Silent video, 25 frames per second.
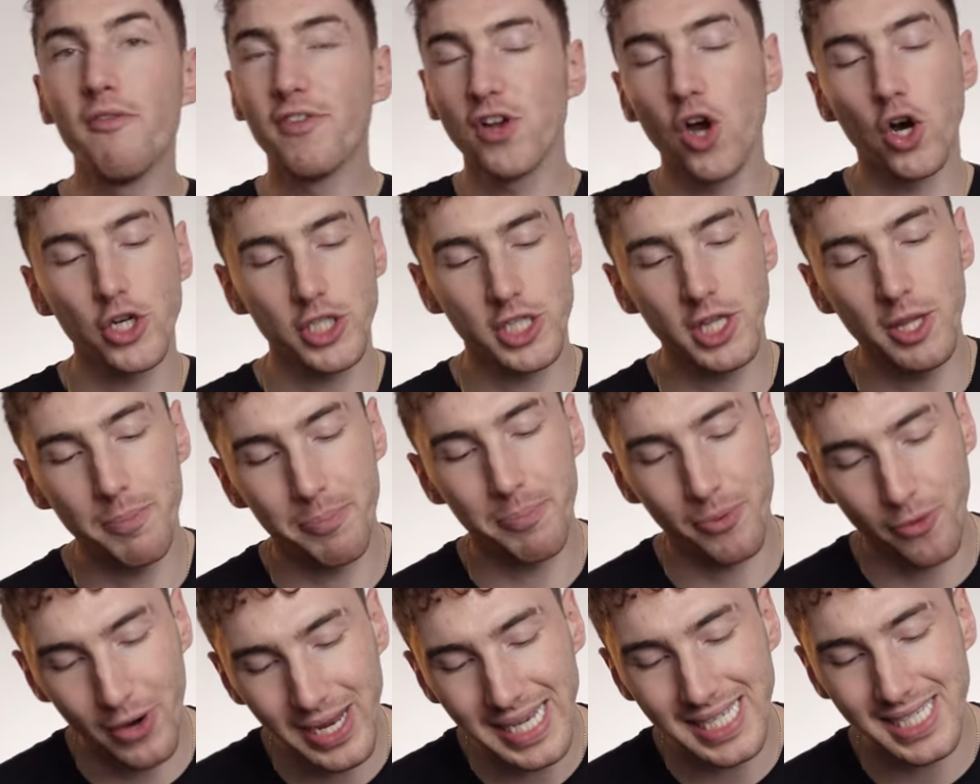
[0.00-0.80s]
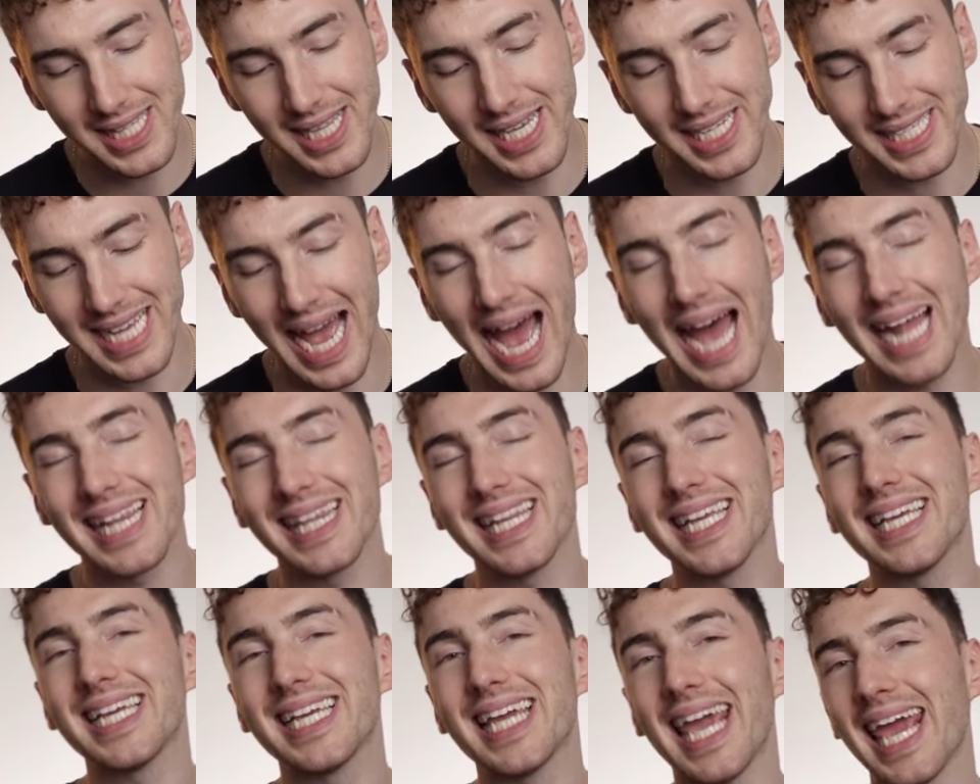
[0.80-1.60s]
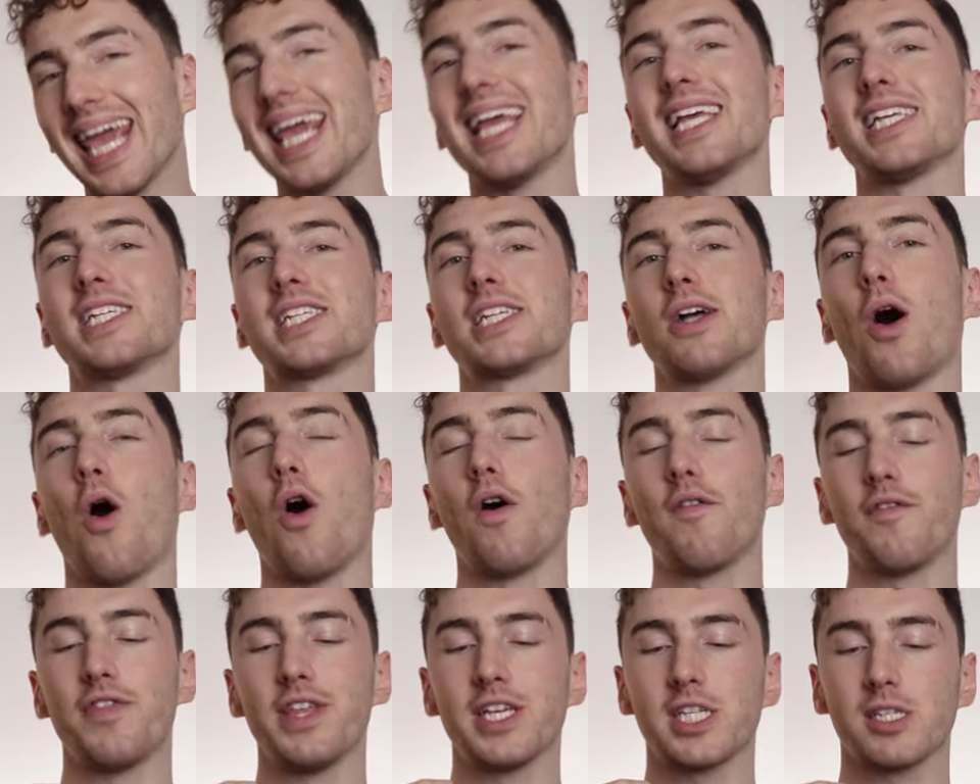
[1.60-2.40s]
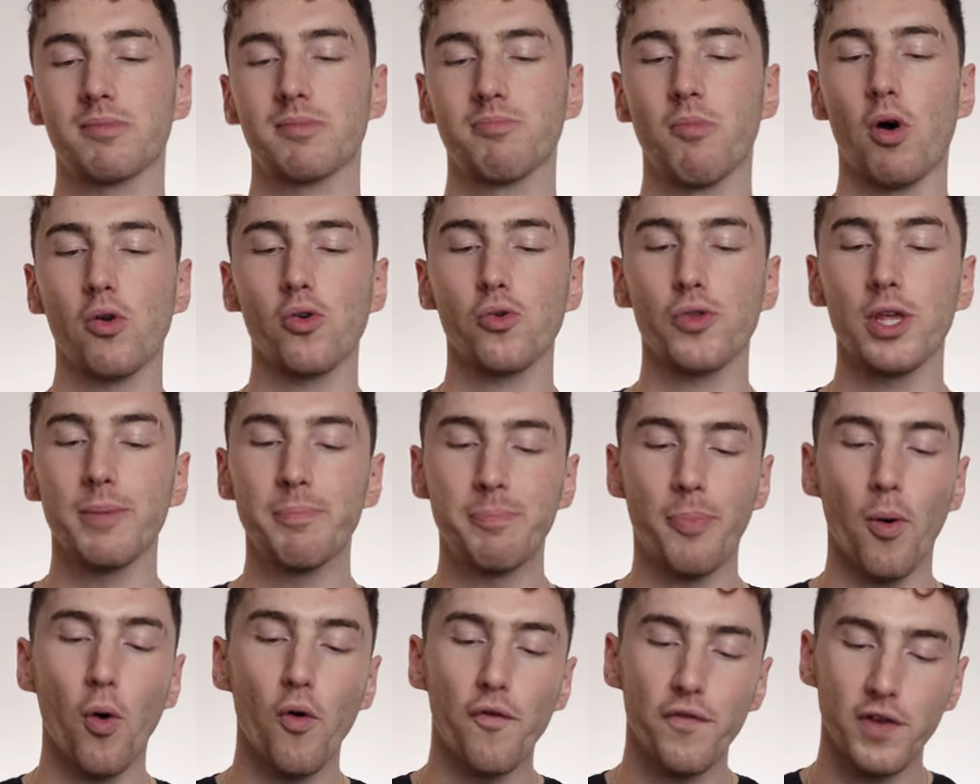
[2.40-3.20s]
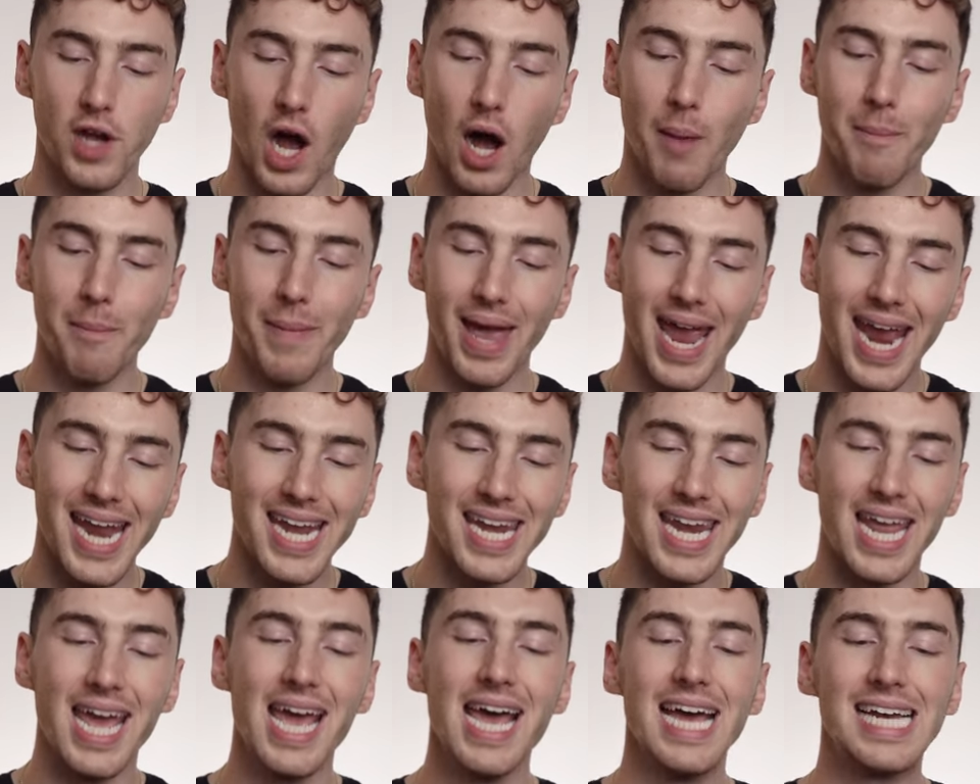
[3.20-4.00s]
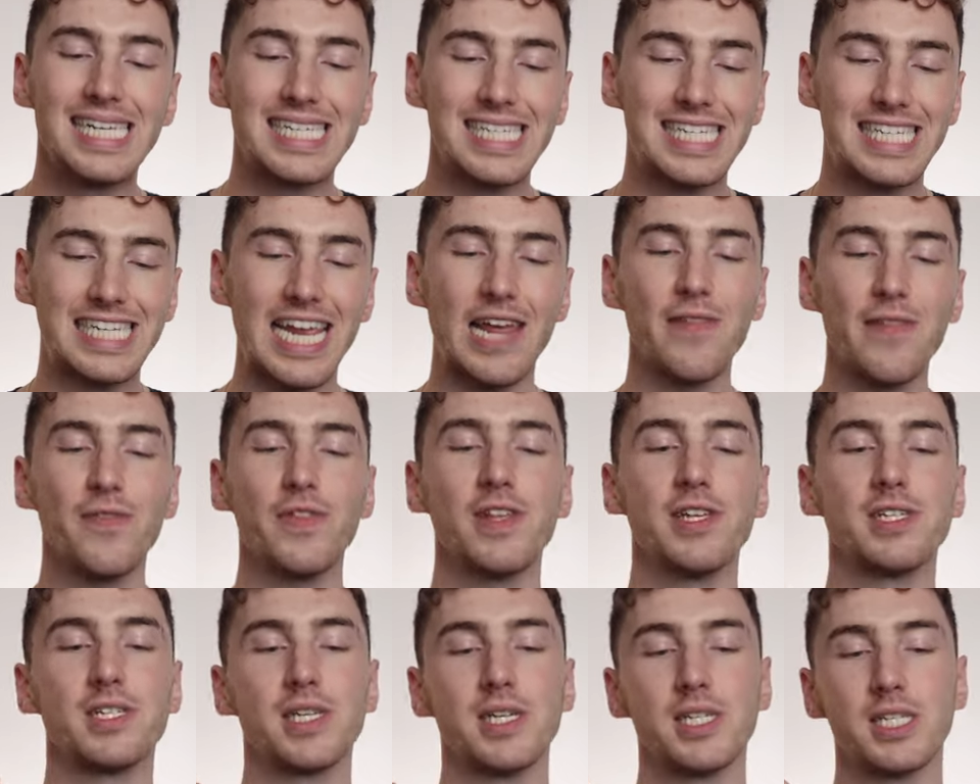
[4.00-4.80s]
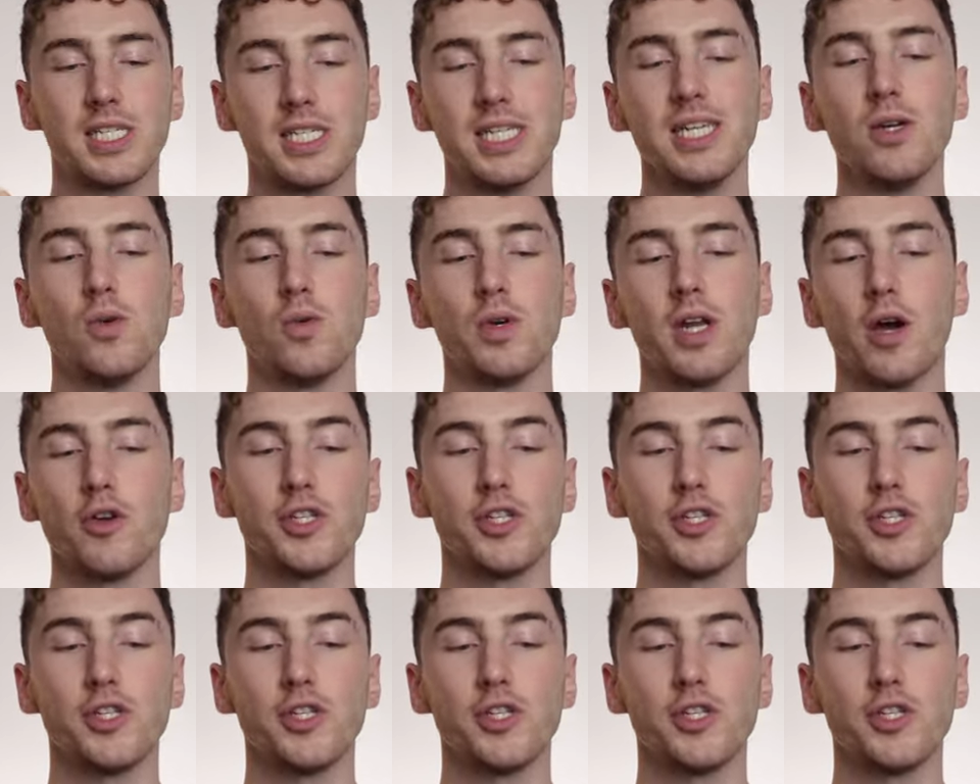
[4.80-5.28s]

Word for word: Moving on to the bracelet and the case of this model, they both come in stainless steel.